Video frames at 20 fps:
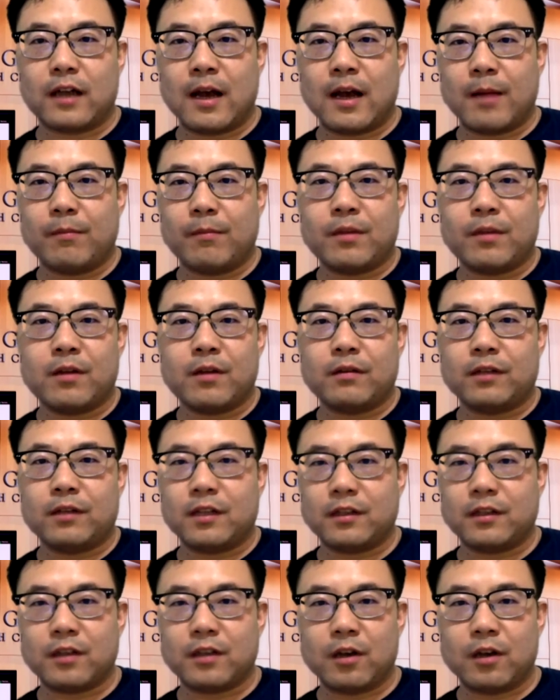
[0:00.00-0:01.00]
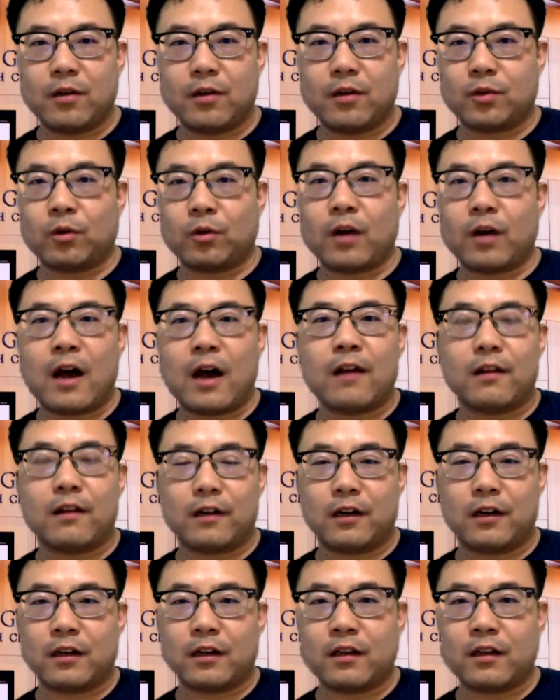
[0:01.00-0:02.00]
um, you know, T cells or
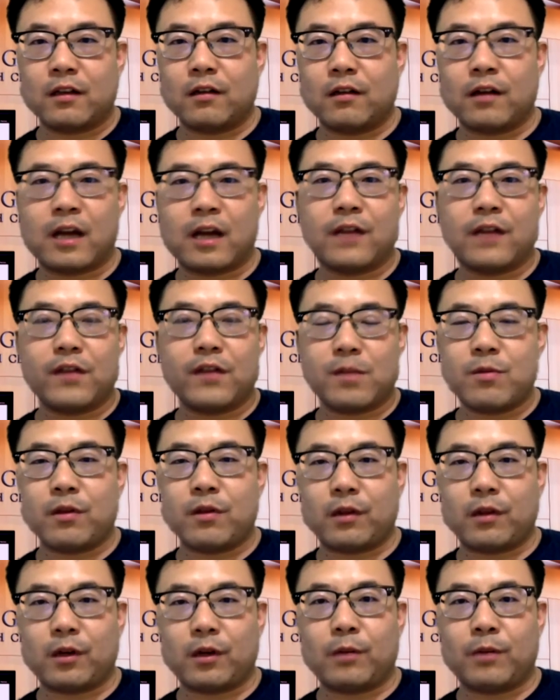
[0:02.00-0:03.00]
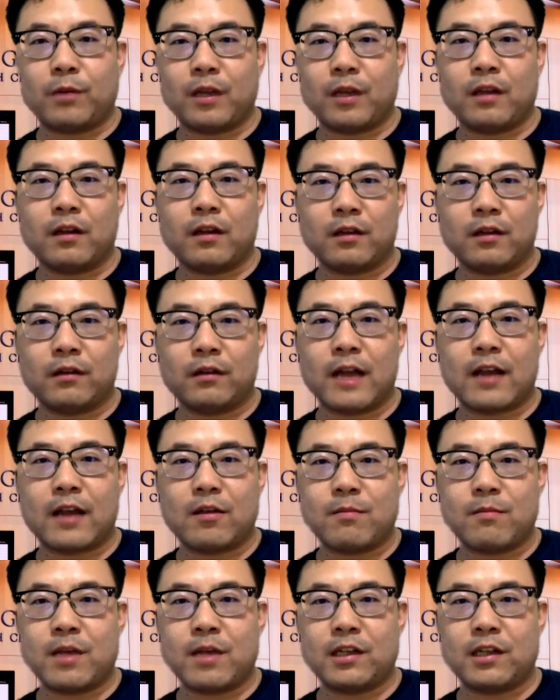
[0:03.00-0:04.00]
other, you know, kind of immunotherapy, you know, like
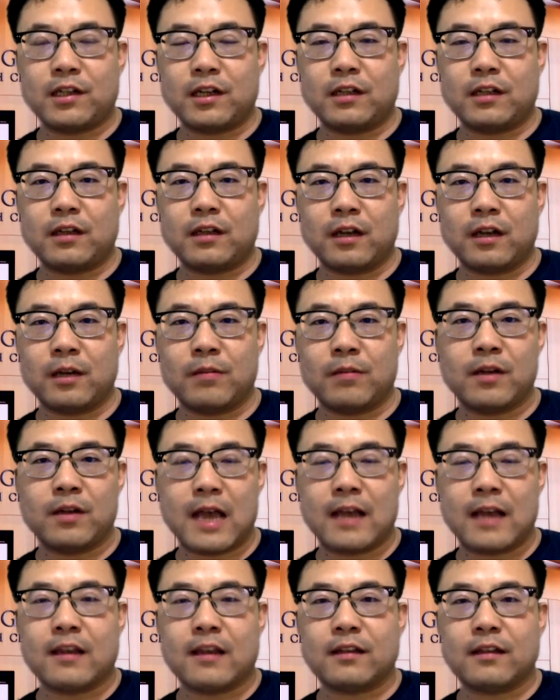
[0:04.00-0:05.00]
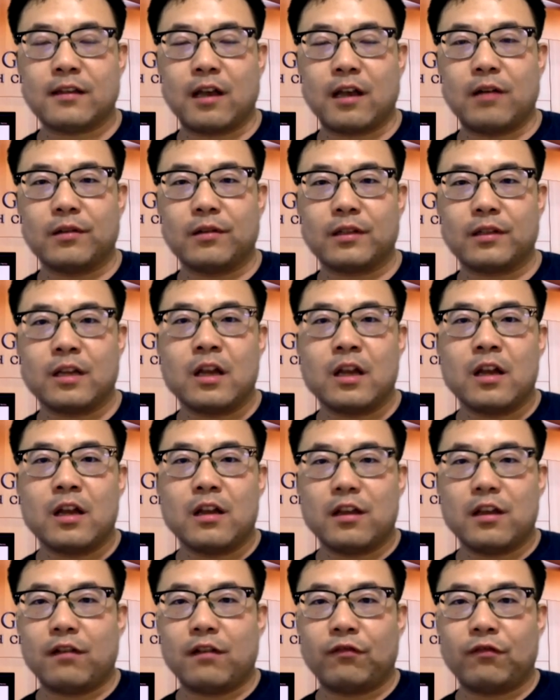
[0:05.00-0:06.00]
you mentioned, um, you know, NK cells
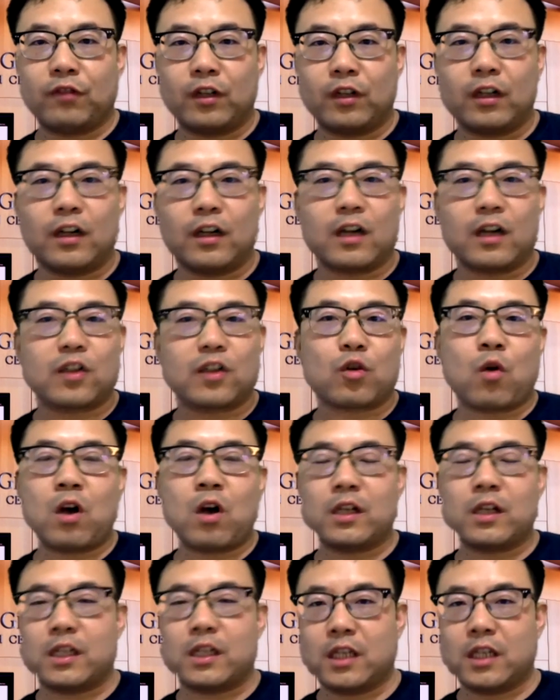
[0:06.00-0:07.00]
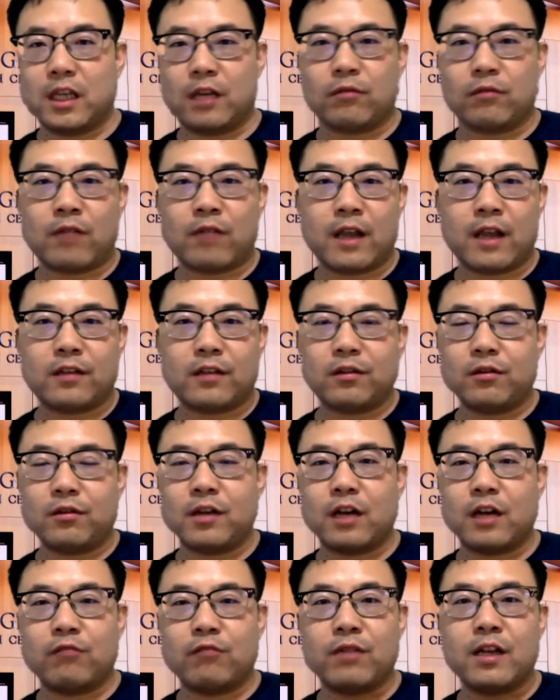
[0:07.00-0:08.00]
in a very large quantity, right? So you
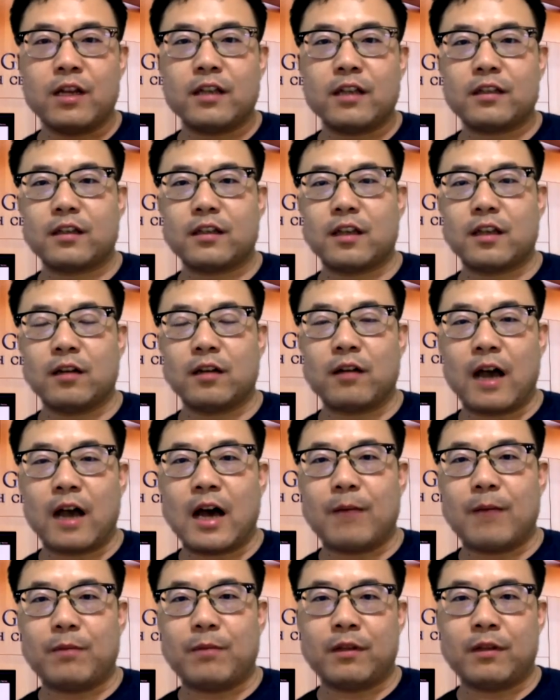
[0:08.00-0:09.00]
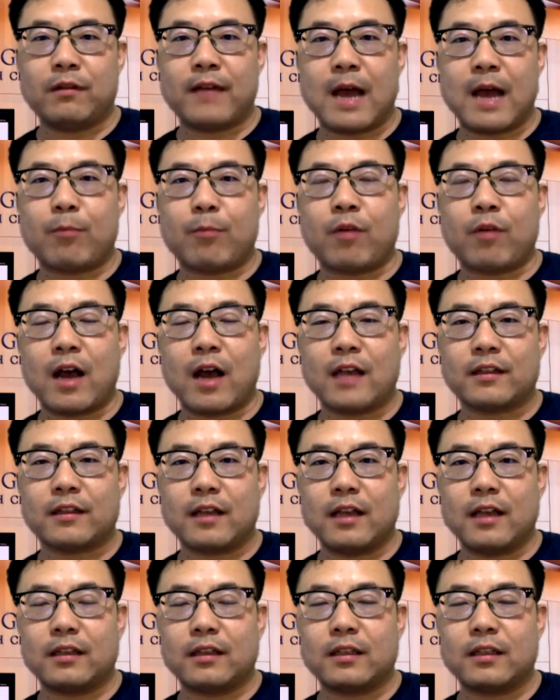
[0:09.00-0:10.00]
can really scale up you know, that
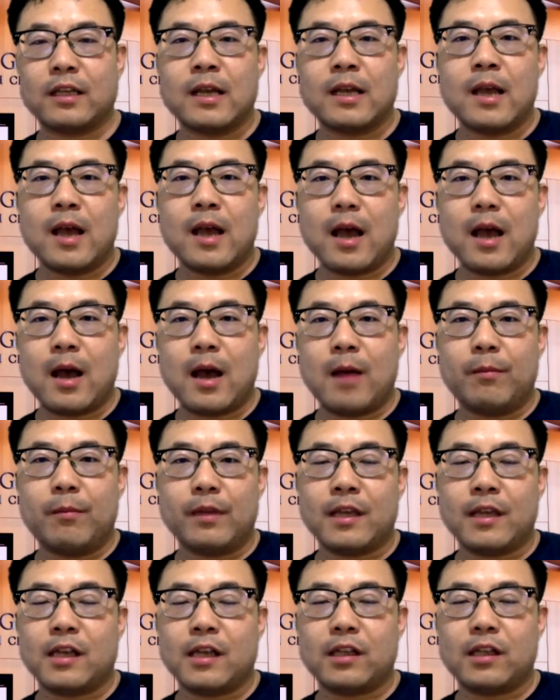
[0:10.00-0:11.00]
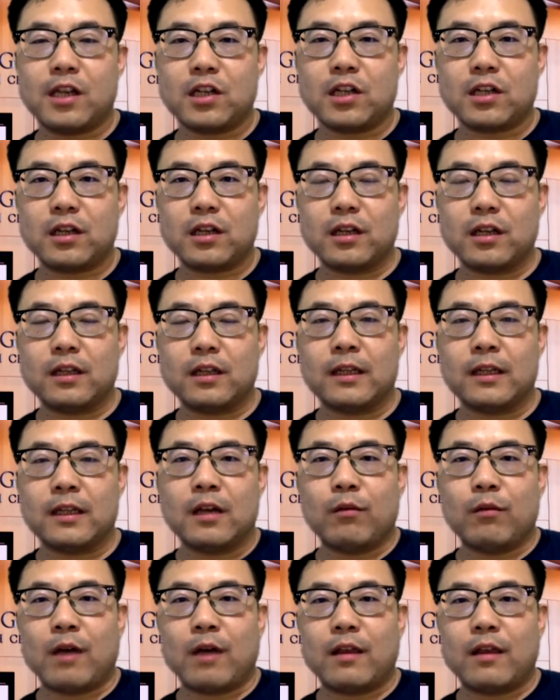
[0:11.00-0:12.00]
process. Um, in addition,
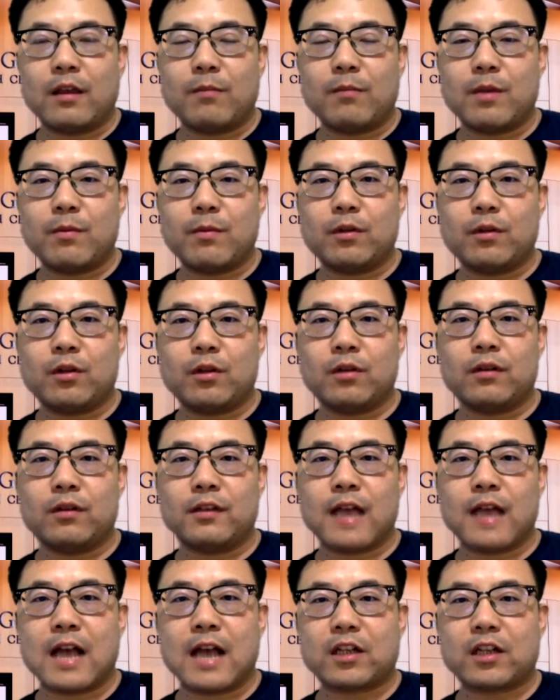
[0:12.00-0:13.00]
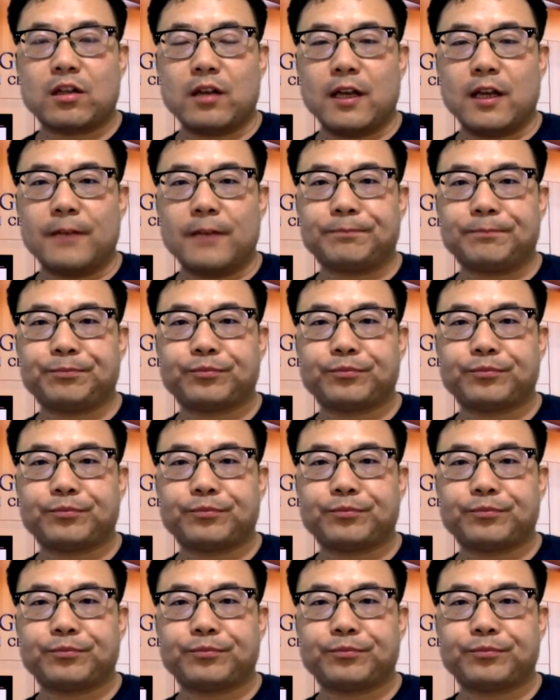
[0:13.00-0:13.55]
one thing people do is actually